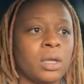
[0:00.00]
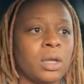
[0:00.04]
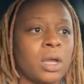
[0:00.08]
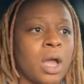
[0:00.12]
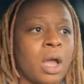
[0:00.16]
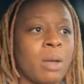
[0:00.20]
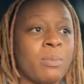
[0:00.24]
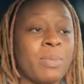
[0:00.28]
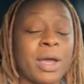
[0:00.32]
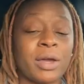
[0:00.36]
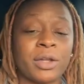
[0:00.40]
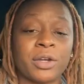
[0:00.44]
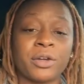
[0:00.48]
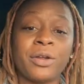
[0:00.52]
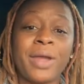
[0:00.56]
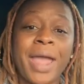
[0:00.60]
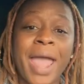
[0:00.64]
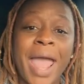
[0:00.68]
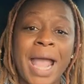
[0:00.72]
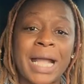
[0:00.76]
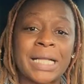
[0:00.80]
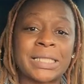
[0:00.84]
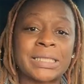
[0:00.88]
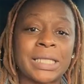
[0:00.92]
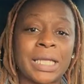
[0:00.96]
about her
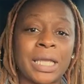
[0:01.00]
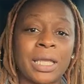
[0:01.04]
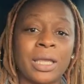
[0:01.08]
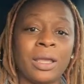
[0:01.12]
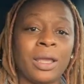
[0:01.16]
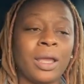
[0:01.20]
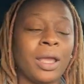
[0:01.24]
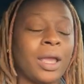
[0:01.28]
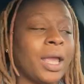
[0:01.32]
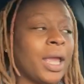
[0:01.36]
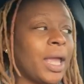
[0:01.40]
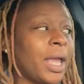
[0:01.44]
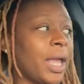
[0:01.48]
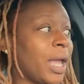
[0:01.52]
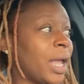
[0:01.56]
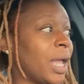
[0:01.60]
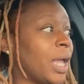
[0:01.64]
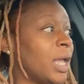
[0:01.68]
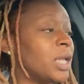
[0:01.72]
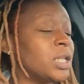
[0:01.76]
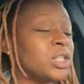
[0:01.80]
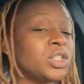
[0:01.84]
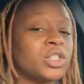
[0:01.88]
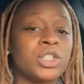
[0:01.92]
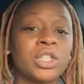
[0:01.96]
acting,
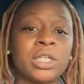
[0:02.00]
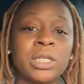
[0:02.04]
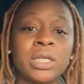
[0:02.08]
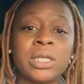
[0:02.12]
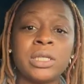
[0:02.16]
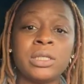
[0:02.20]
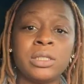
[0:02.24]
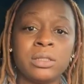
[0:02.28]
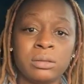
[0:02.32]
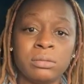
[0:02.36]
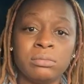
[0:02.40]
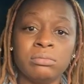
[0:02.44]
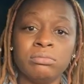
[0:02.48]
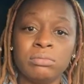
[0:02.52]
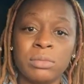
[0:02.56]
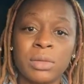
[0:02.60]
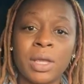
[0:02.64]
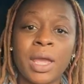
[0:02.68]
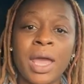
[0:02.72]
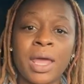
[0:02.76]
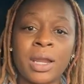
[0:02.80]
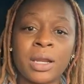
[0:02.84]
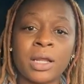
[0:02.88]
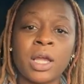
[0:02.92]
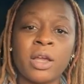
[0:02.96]
and she
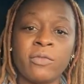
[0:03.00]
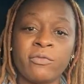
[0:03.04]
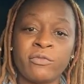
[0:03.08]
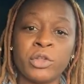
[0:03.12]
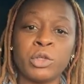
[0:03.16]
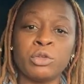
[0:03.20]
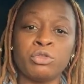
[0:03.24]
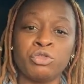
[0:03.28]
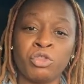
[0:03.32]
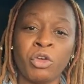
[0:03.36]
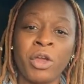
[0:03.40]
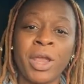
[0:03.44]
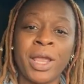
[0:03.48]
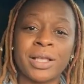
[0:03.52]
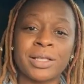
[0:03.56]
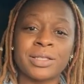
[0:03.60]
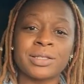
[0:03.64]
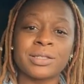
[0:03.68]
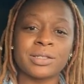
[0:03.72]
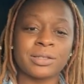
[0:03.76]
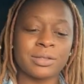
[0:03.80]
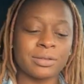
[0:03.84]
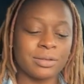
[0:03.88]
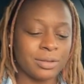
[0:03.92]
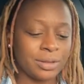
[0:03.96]
had a few
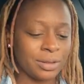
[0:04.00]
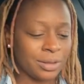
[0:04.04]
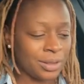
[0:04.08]
drinks.